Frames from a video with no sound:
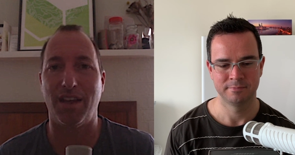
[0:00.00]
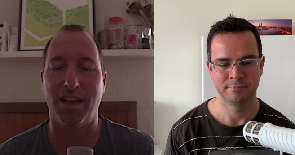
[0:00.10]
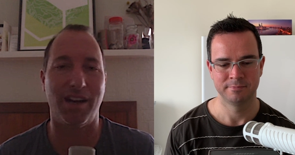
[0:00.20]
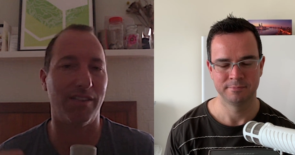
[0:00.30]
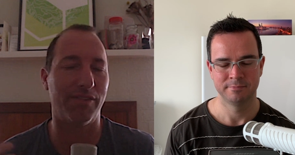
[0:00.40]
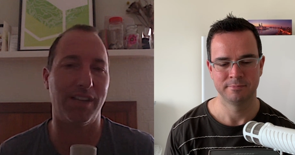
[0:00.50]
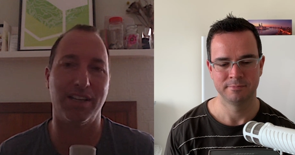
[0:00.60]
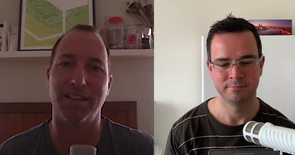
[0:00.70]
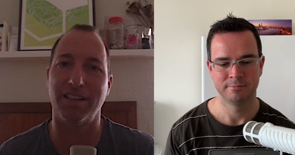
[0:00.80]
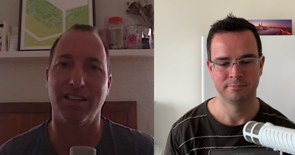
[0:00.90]
Speaker 1: And I
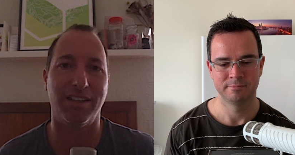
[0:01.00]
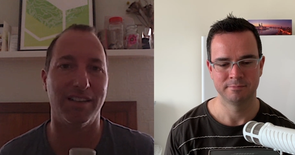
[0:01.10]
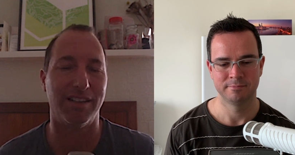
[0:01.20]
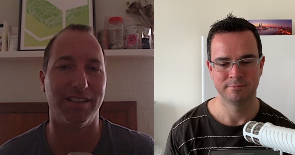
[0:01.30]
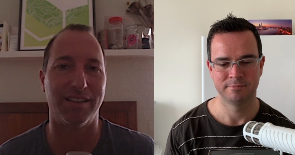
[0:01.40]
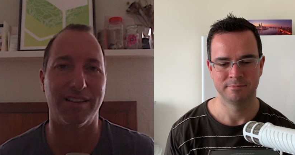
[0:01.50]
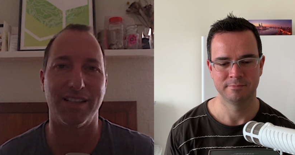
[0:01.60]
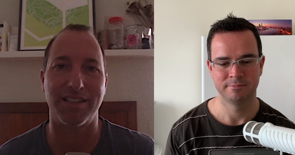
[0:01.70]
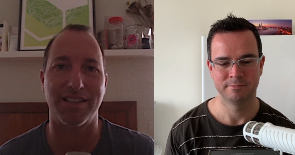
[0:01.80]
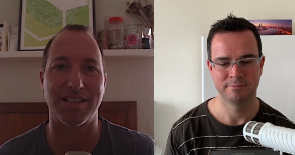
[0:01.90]
think, you know,
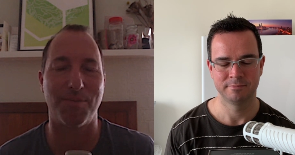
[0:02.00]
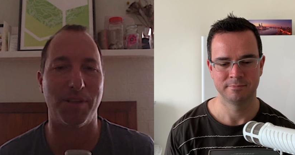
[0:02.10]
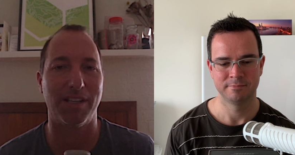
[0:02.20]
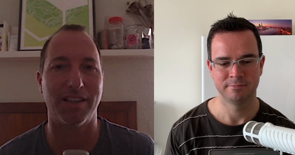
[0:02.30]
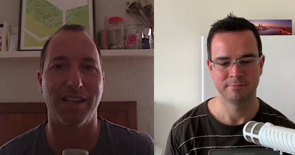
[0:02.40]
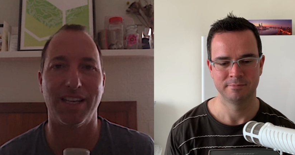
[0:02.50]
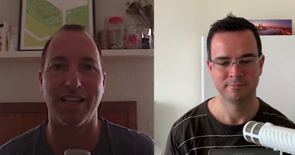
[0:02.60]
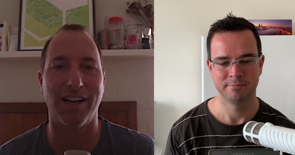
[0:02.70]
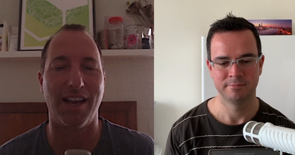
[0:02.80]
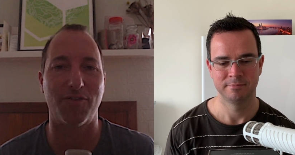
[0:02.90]
this is something that
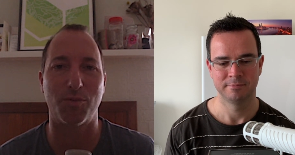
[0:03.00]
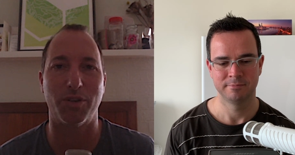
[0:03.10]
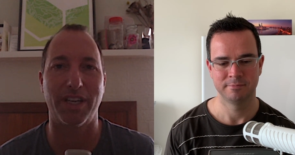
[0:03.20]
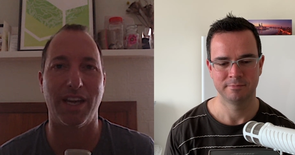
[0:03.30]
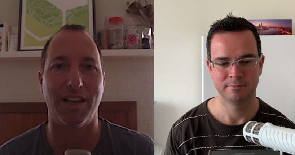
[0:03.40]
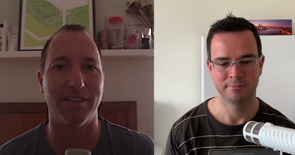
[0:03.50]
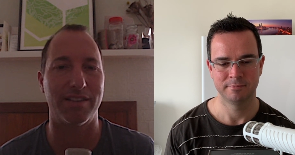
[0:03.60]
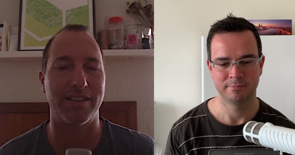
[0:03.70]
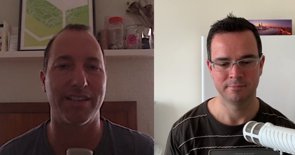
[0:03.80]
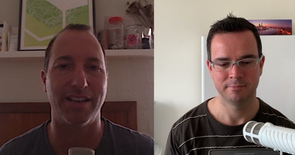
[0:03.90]
they're going to have to work out.
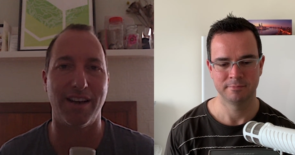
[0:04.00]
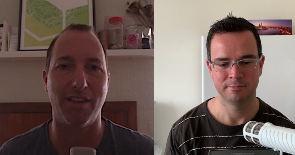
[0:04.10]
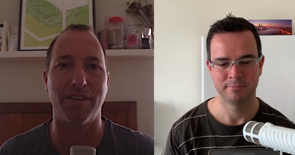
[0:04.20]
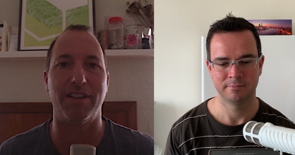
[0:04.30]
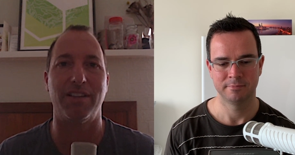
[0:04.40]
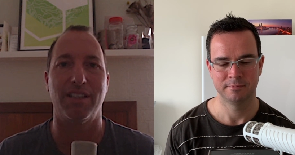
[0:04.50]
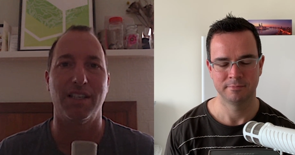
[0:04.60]
This is another